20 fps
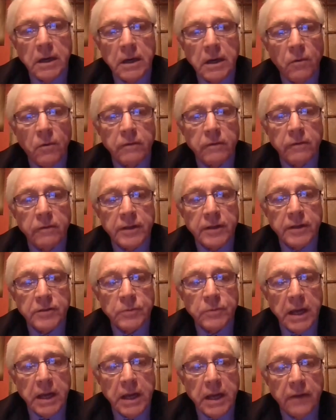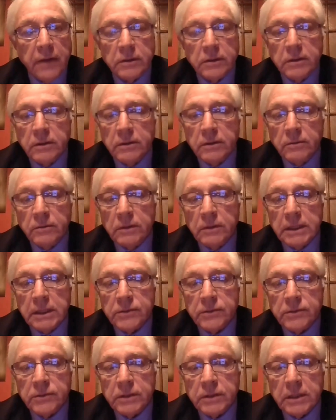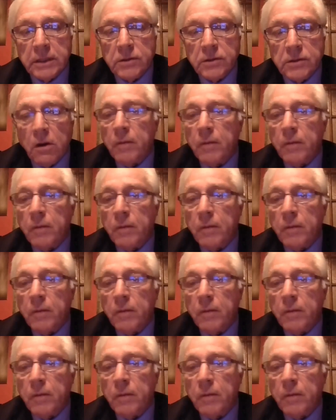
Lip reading: and one of the things we have to do is